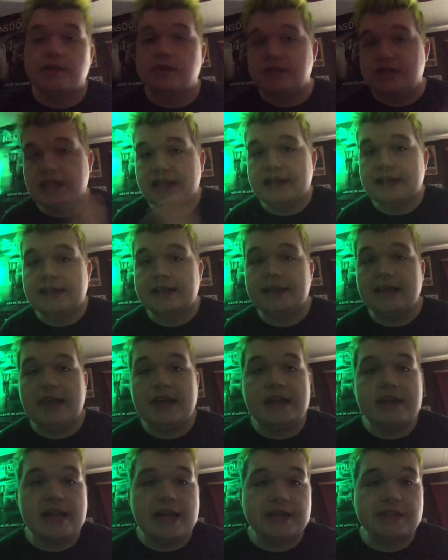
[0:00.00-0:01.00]
getting delayed
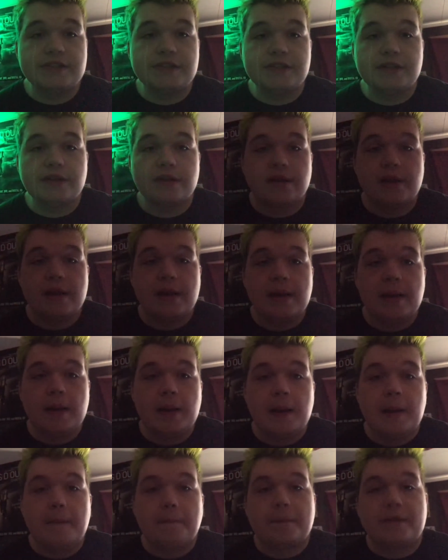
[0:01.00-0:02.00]
next year.
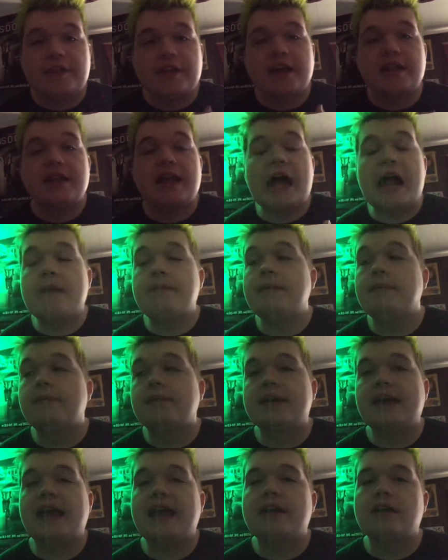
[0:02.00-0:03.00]
But I think a lot of people
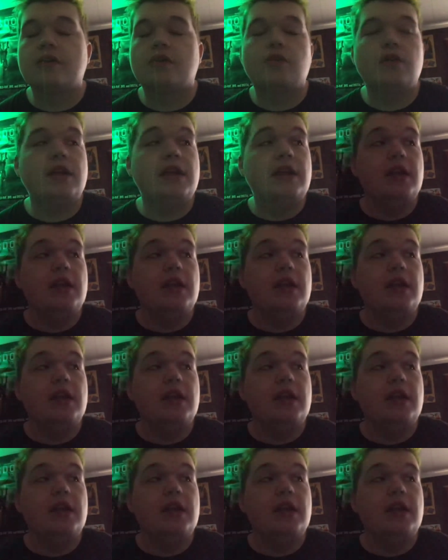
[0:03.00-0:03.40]
can't agree.